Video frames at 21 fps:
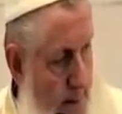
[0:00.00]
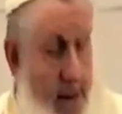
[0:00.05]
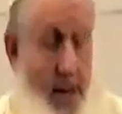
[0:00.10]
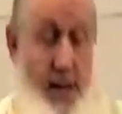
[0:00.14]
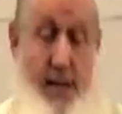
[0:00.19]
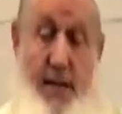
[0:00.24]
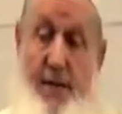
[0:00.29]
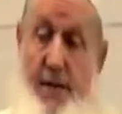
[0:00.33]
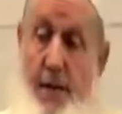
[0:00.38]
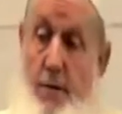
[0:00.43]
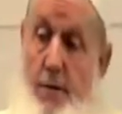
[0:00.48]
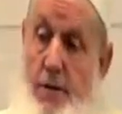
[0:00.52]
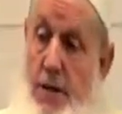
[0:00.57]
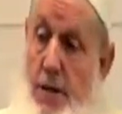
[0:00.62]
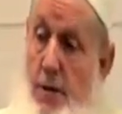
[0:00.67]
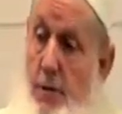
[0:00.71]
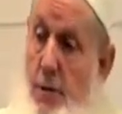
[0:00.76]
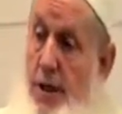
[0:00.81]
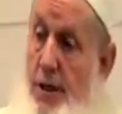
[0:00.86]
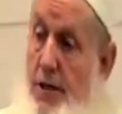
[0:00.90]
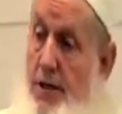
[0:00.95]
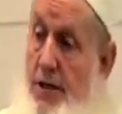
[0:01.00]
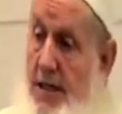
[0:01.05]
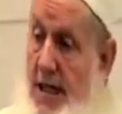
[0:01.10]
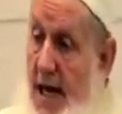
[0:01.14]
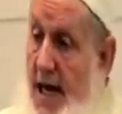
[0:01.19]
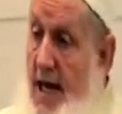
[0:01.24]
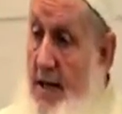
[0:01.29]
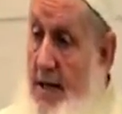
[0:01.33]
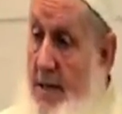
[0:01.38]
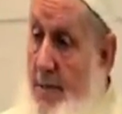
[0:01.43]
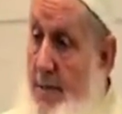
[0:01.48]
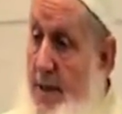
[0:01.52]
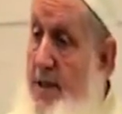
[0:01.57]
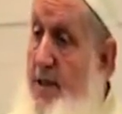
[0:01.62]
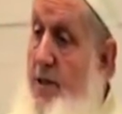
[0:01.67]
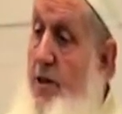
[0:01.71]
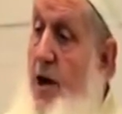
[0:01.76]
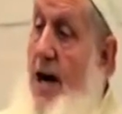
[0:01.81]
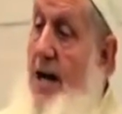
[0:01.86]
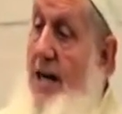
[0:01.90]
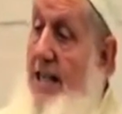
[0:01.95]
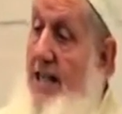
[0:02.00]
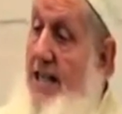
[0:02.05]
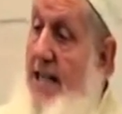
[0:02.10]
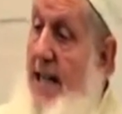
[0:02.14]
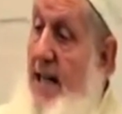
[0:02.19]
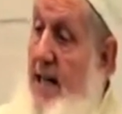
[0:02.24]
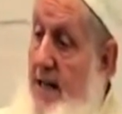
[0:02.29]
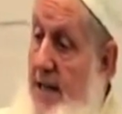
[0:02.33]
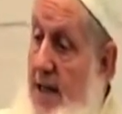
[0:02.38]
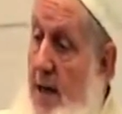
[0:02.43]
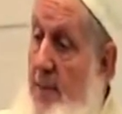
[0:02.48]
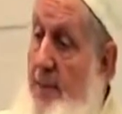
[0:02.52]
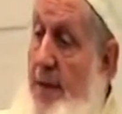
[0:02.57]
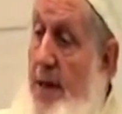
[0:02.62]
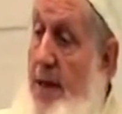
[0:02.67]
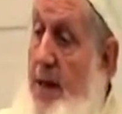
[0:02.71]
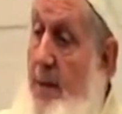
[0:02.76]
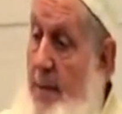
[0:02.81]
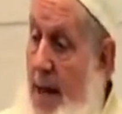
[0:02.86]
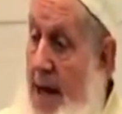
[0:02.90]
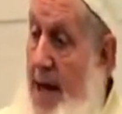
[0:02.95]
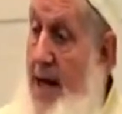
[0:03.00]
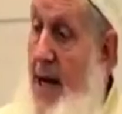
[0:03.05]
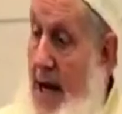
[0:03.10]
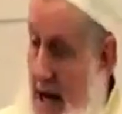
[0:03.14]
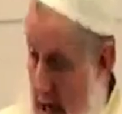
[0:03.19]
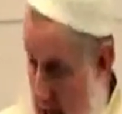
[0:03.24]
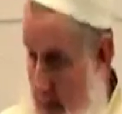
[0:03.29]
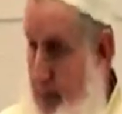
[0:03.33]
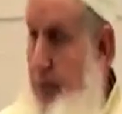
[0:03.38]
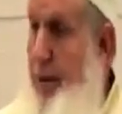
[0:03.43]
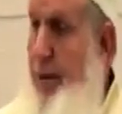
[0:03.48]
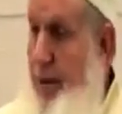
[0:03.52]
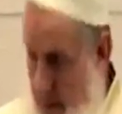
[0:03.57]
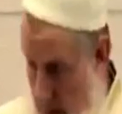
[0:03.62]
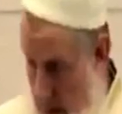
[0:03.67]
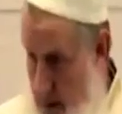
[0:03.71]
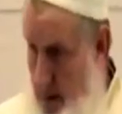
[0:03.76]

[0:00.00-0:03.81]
Because if he was a real salesman trying to sell something he made up,